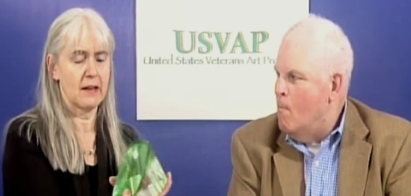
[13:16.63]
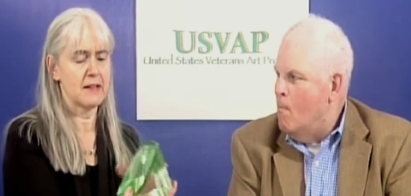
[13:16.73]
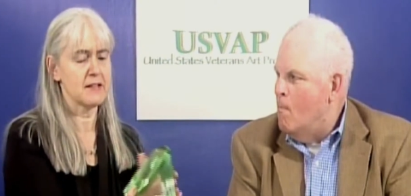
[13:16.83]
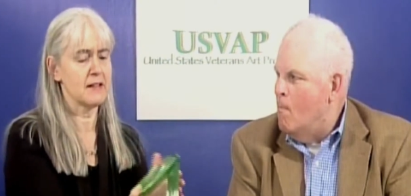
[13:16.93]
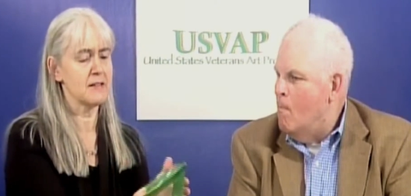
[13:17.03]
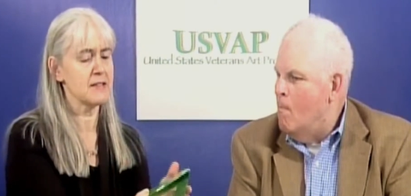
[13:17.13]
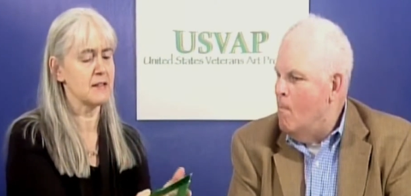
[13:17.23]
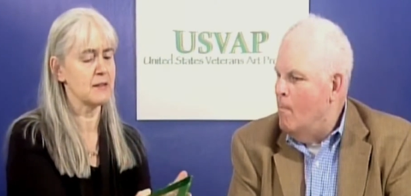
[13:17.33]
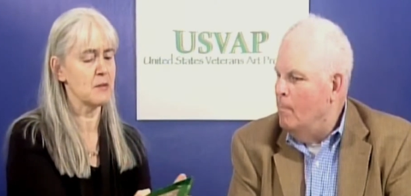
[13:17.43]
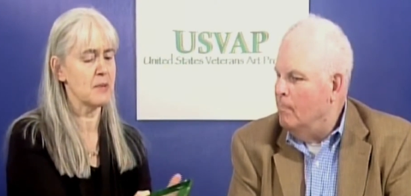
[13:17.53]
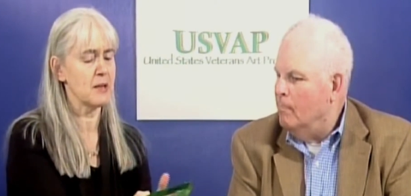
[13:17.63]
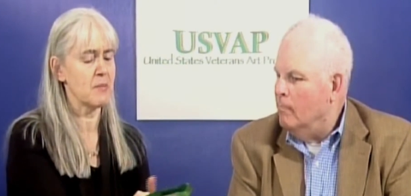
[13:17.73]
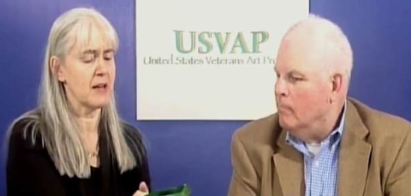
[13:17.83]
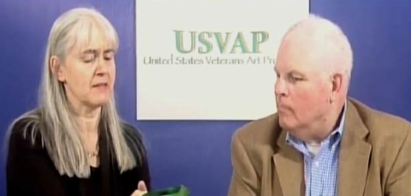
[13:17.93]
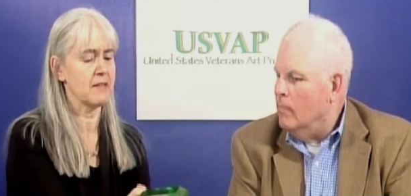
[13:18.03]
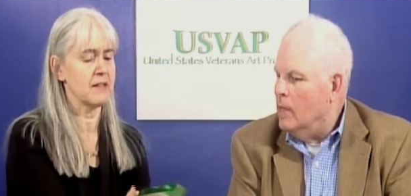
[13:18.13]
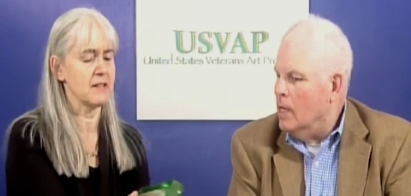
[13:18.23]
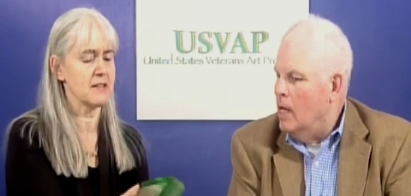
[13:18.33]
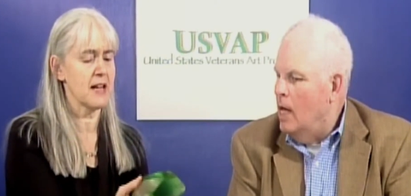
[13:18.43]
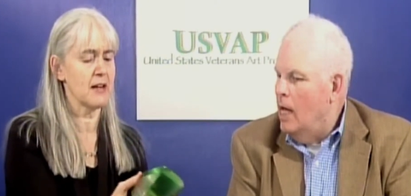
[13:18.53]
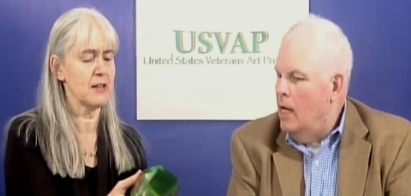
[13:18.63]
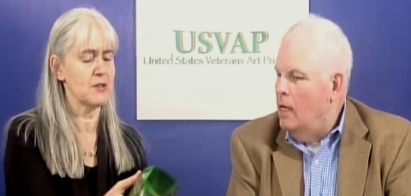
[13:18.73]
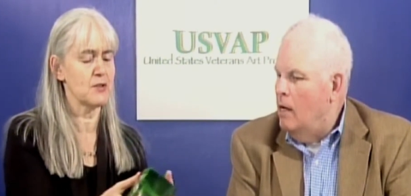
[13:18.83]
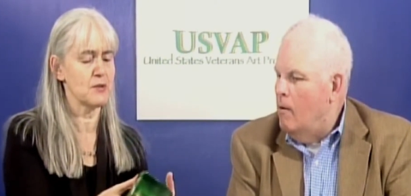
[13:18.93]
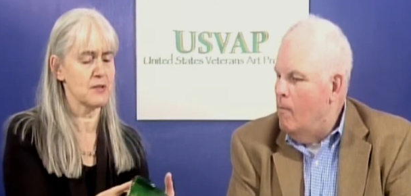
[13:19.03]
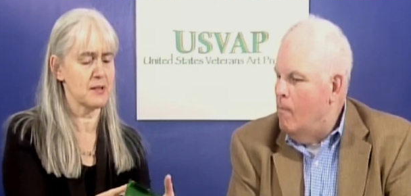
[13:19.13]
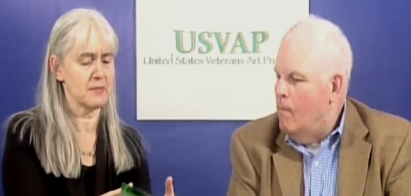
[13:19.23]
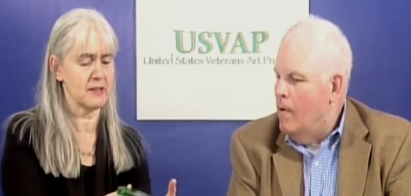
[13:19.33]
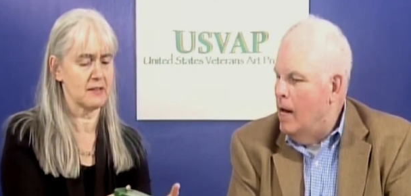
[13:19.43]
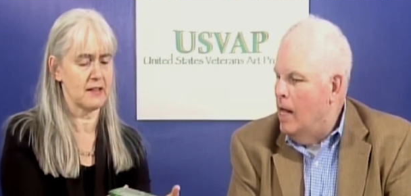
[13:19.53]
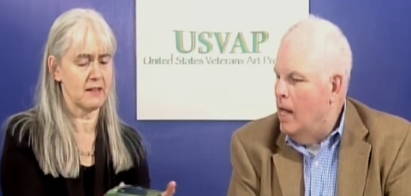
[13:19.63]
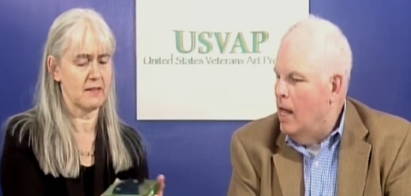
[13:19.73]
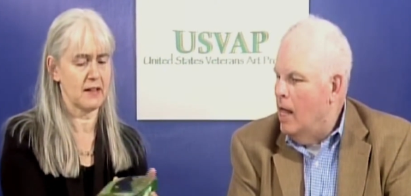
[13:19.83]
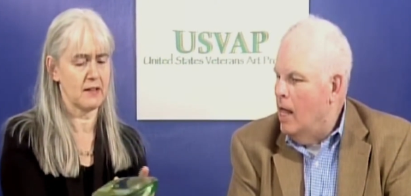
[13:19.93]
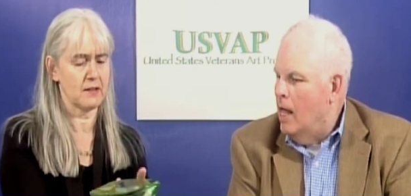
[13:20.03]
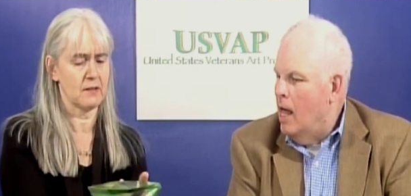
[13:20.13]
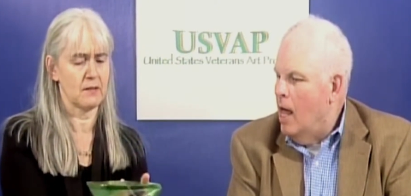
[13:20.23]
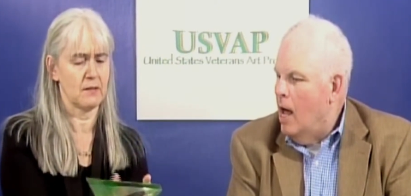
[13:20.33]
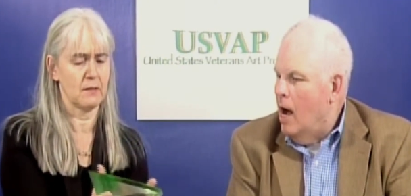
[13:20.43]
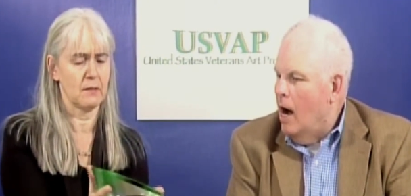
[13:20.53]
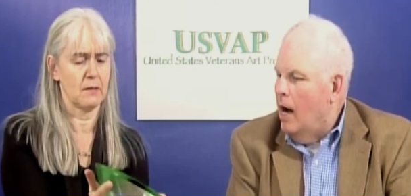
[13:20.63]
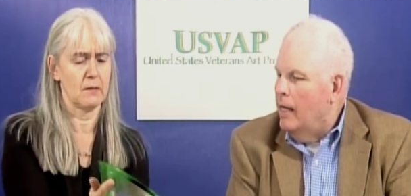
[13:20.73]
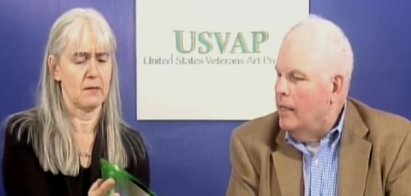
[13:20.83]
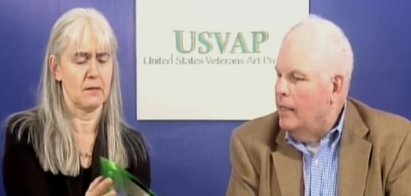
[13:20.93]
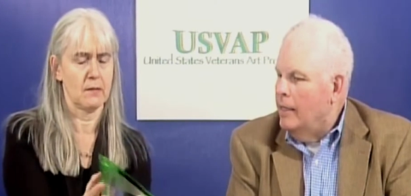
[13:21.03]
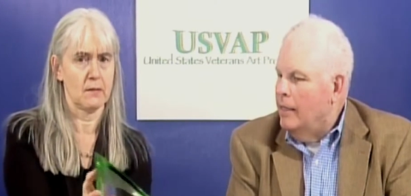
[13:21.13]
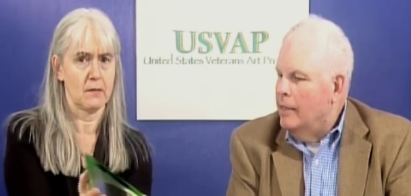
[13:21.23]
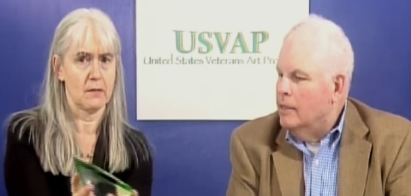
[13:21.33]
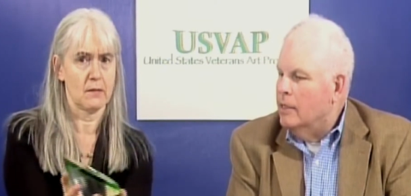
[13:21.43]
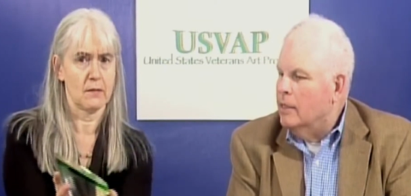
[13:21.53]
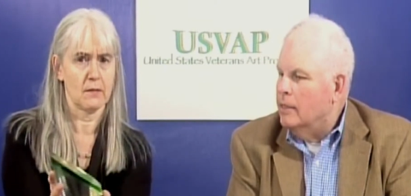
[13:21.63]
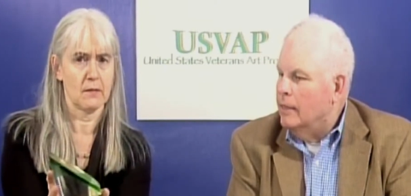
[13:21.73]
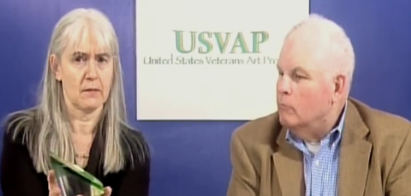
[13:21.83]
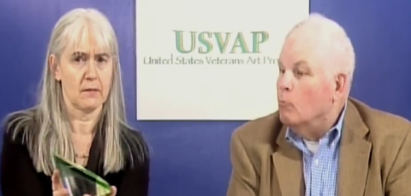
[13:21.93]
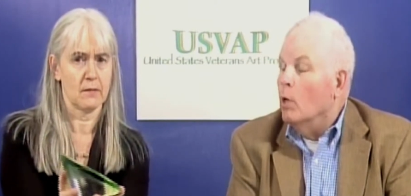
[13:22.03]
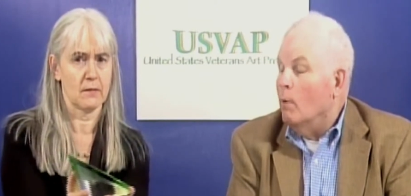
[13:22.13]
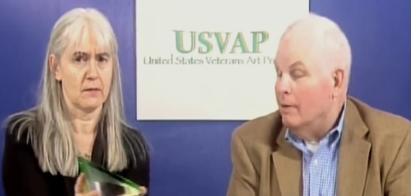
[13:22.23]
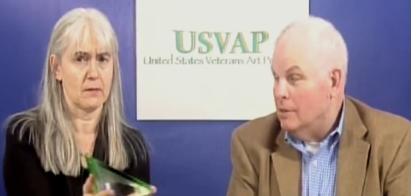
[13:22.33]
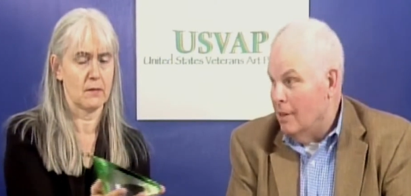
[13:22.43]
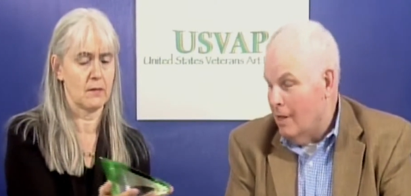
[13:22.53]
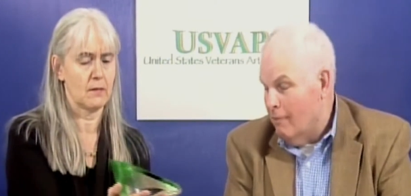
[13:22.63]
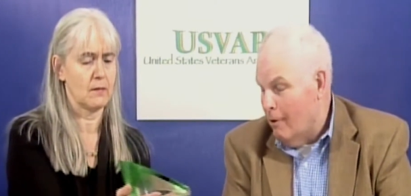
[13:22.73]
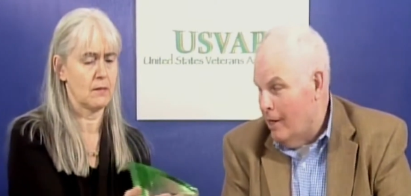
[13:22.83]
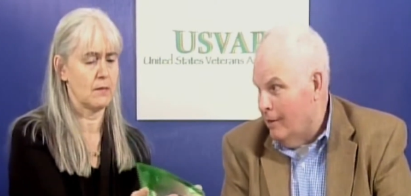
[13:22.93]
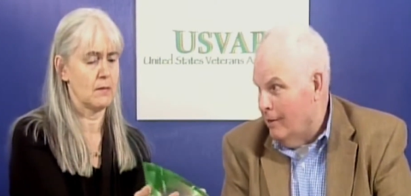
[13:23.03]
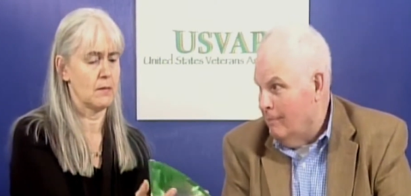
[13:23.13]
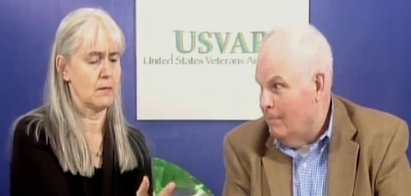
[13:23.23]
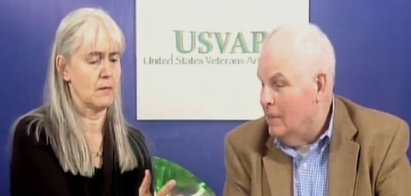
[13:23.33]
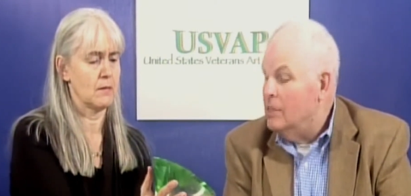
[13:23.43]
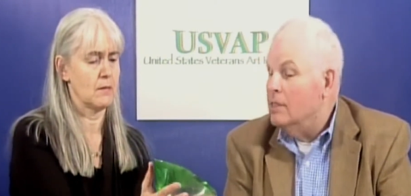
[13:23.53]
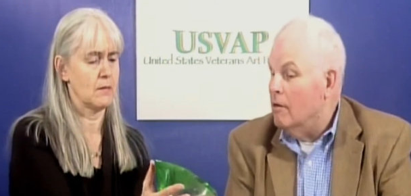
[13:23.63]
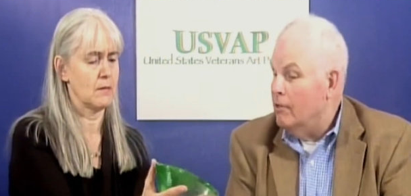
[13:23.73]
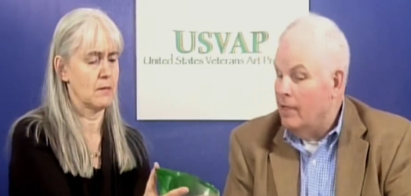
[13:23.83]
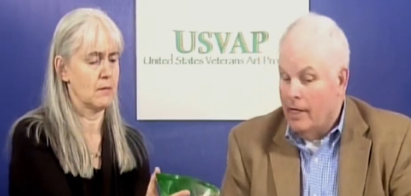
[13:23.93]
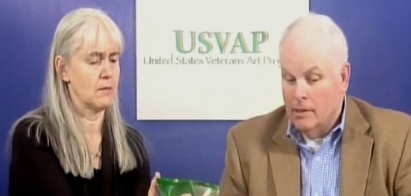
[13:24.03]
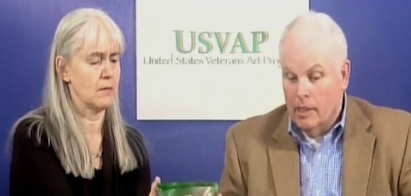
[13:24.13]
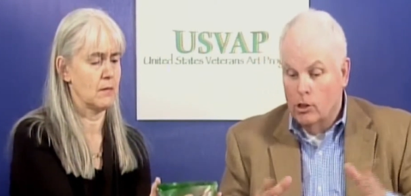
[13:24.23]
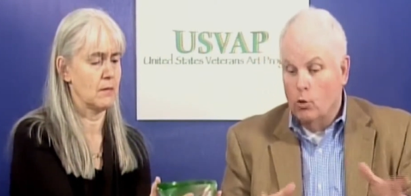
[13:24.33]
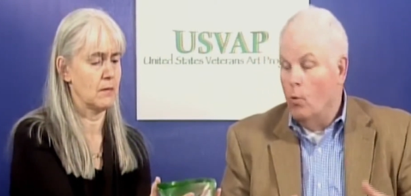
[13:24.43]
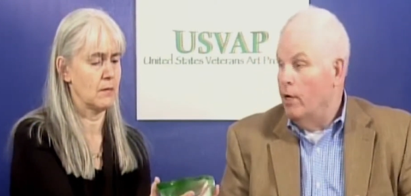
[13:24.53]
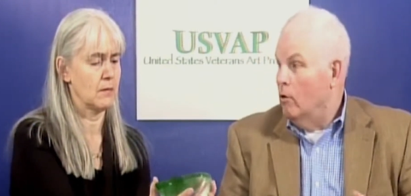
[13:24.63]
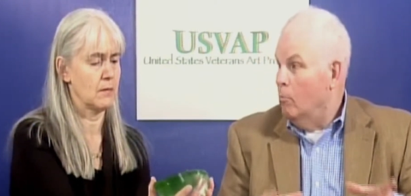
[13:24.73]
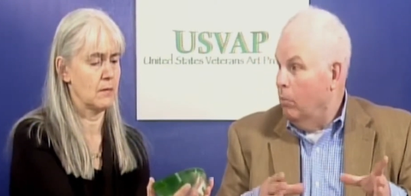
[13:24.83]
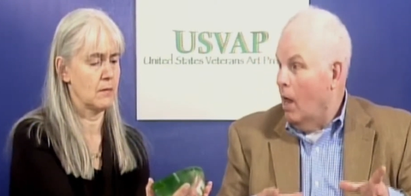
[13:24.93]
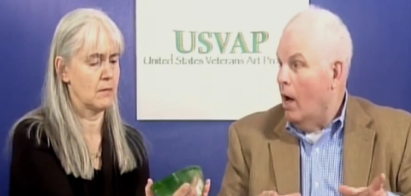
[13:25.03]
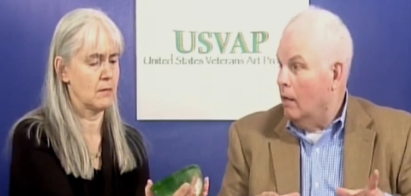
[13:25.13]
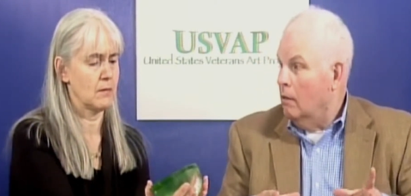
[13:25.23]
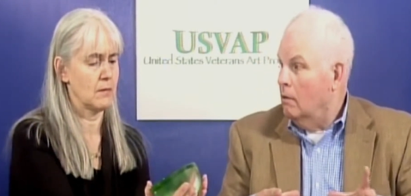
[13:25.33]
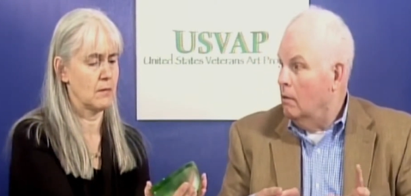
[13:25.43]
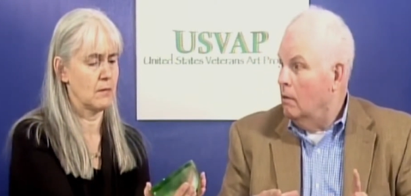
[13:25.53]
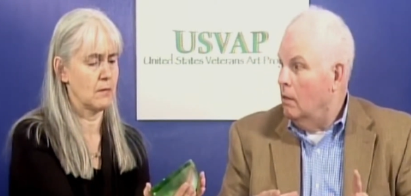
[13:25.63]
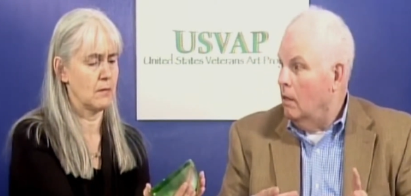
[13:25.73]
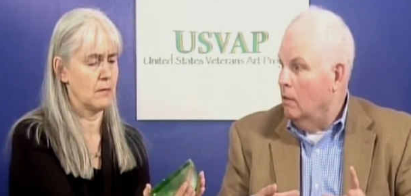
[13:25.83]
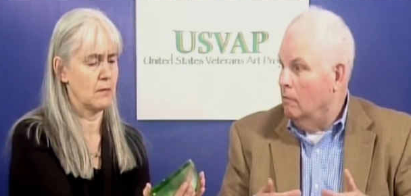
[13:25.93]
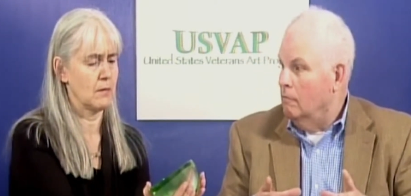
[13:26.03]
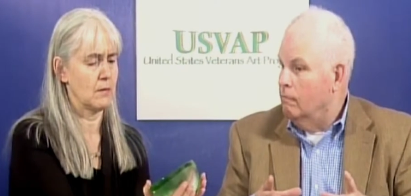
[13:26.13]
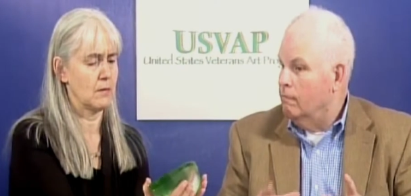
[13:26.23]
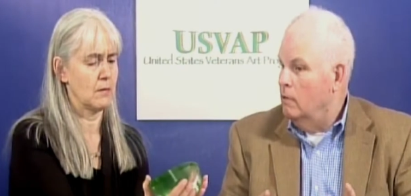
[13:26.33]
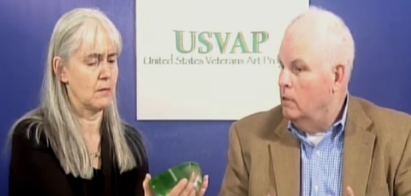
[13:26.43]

Speaker 1: And tell us a little bit about this. How do you do something like that?
Speaker 2: It requires a lot of grinding. This started as a square block of